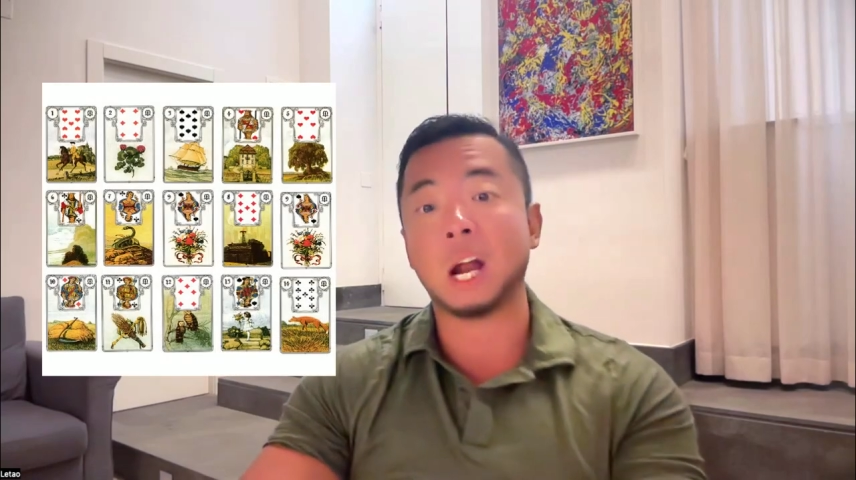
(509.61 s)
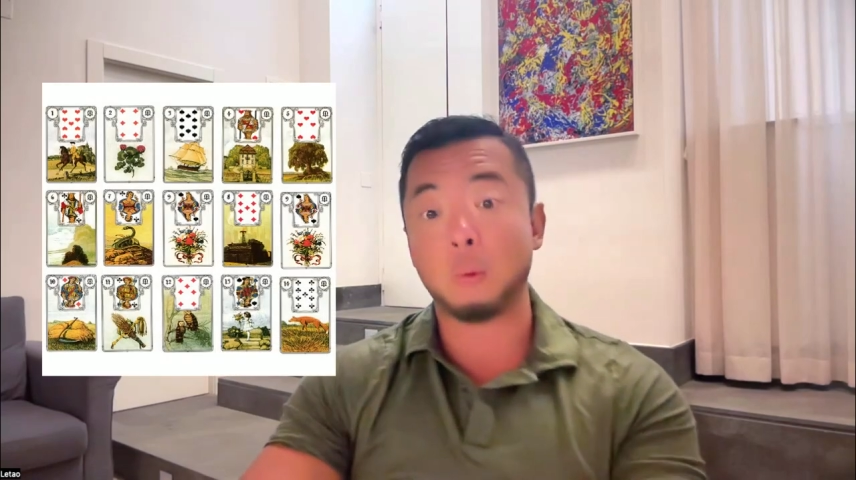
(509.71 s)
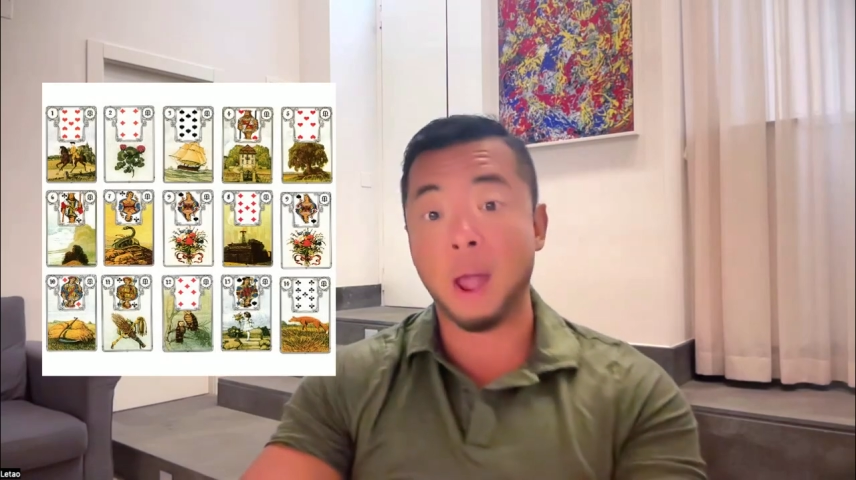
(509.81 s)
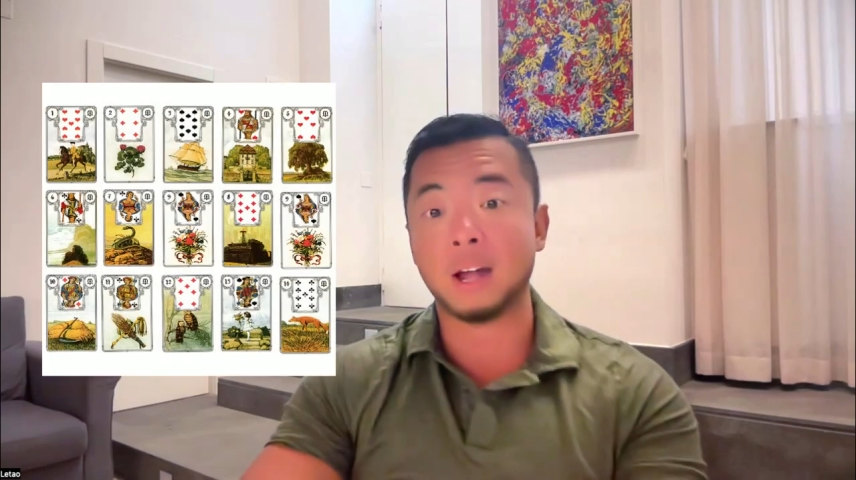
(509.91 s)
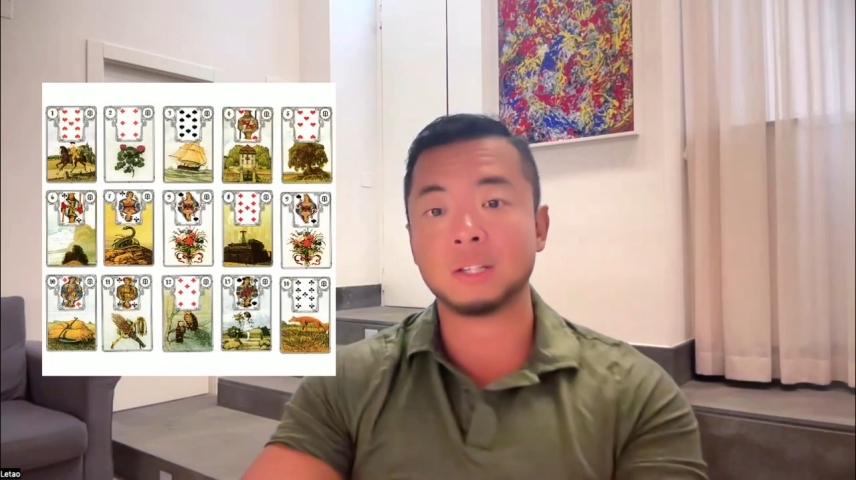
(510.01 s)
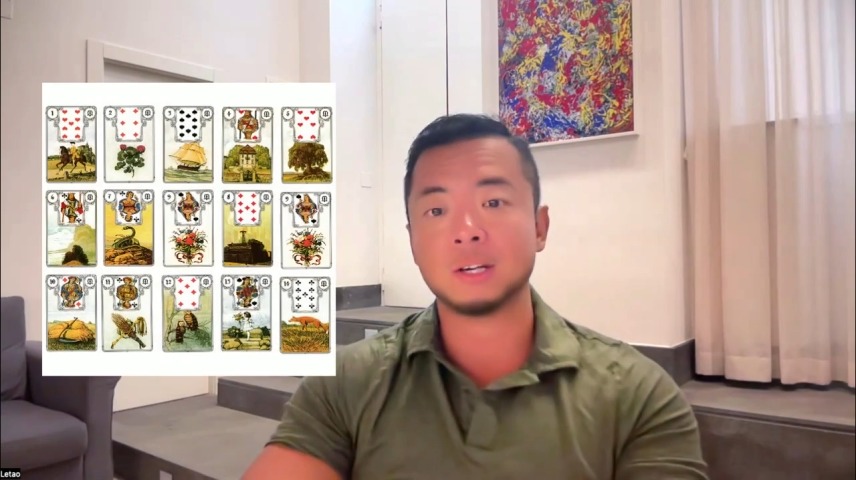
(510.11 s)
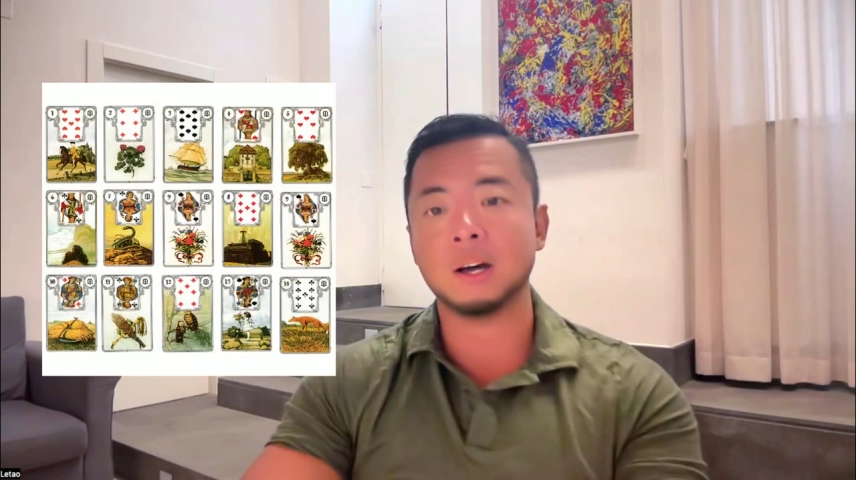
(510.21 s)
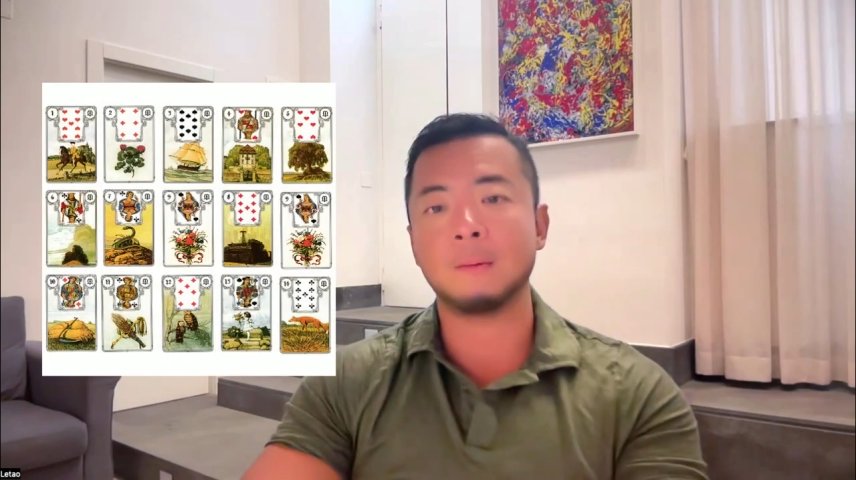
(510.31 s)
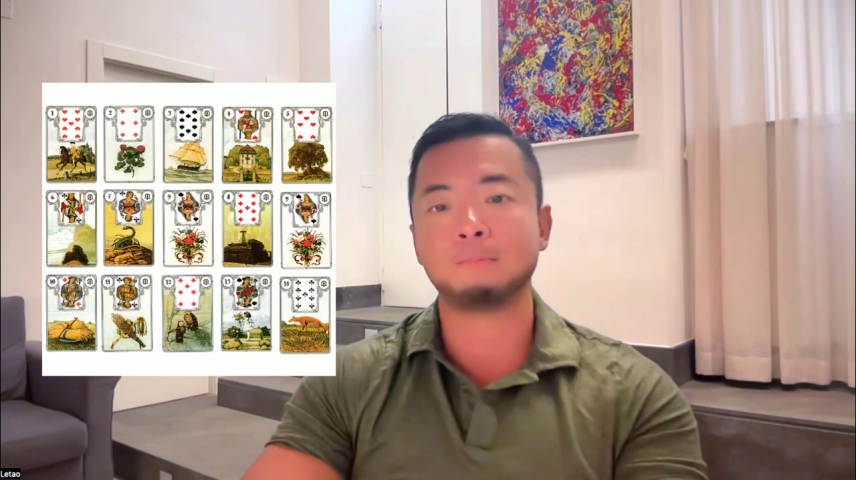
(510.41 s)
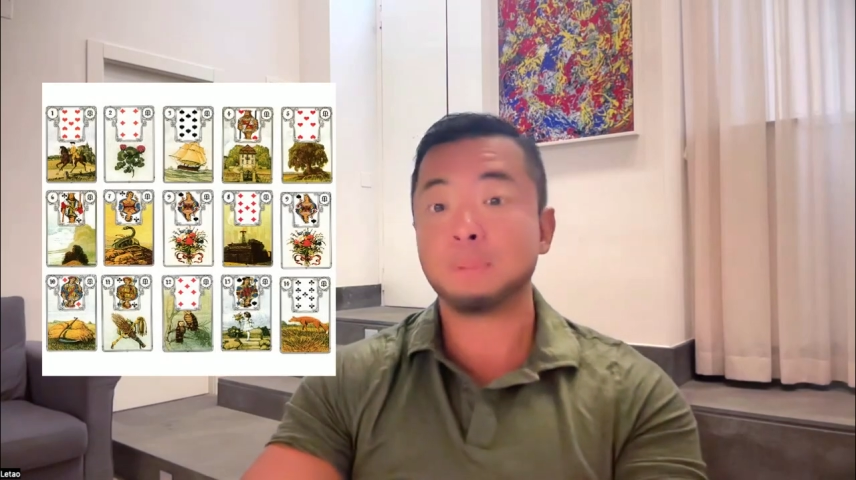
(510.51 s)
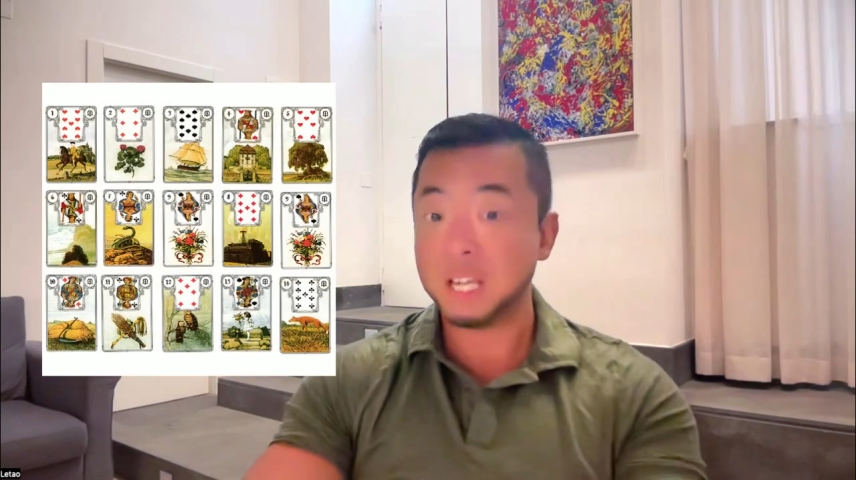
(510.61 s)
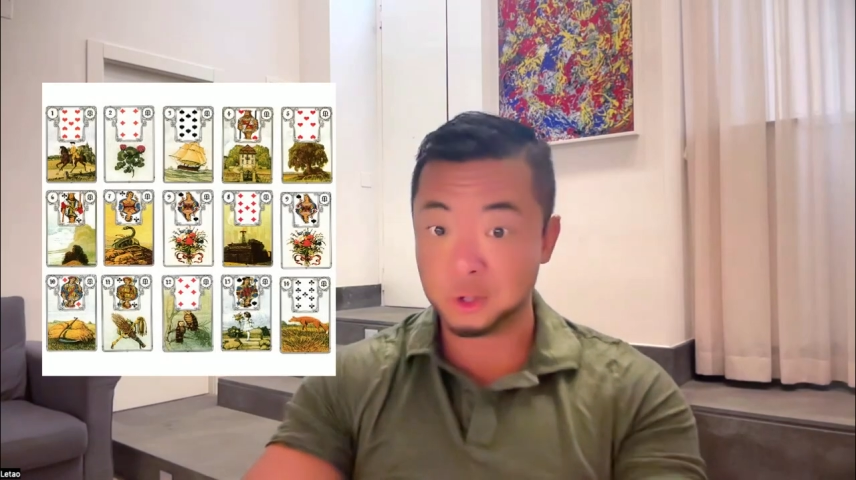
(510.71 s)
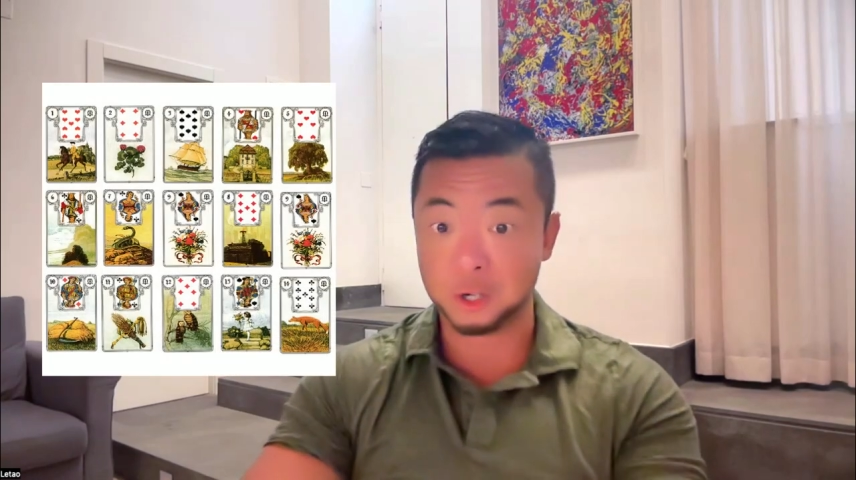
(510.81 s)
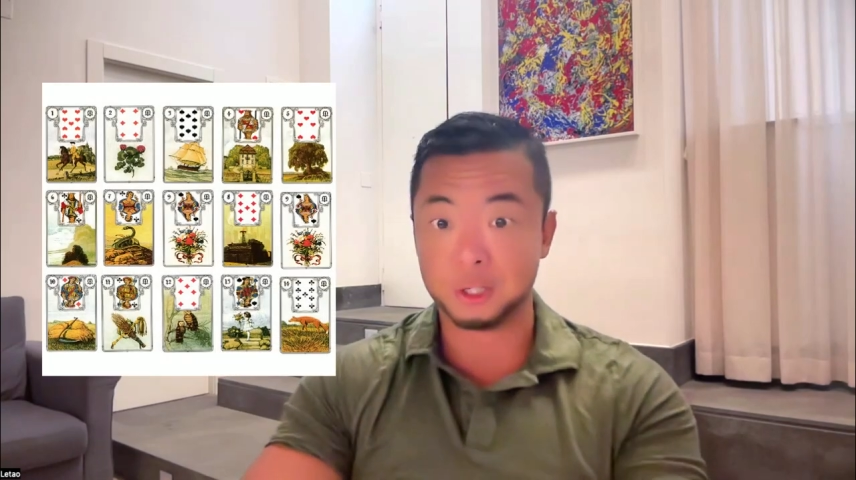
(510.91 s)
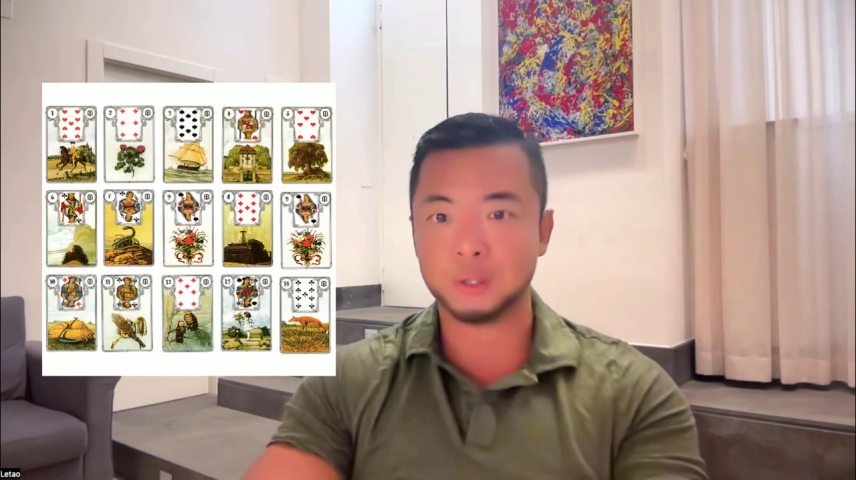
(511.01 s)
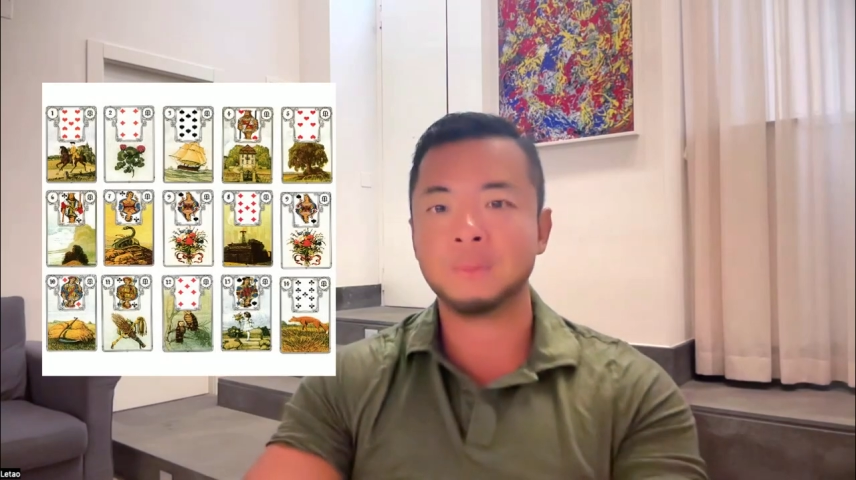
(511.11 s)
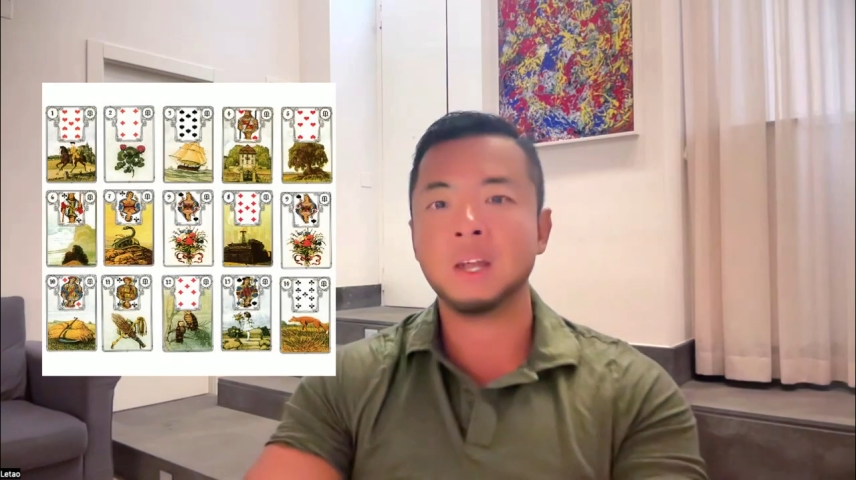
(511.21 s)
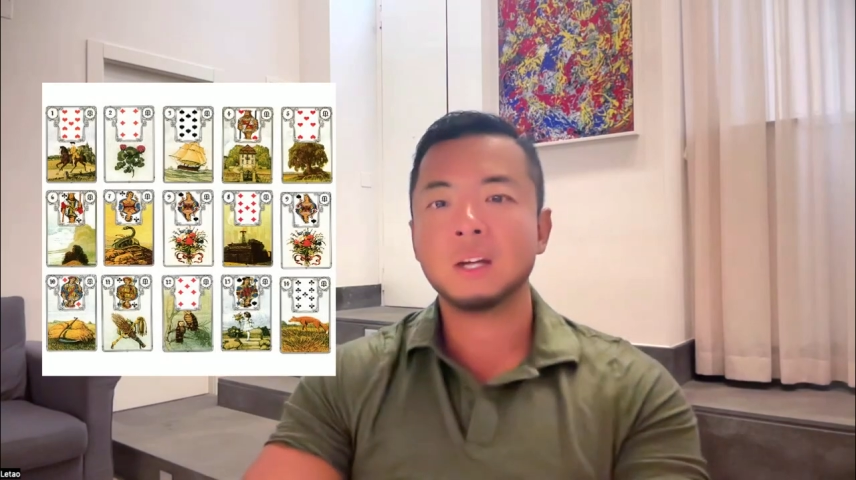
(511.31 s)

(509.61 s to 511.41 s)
direct pictures.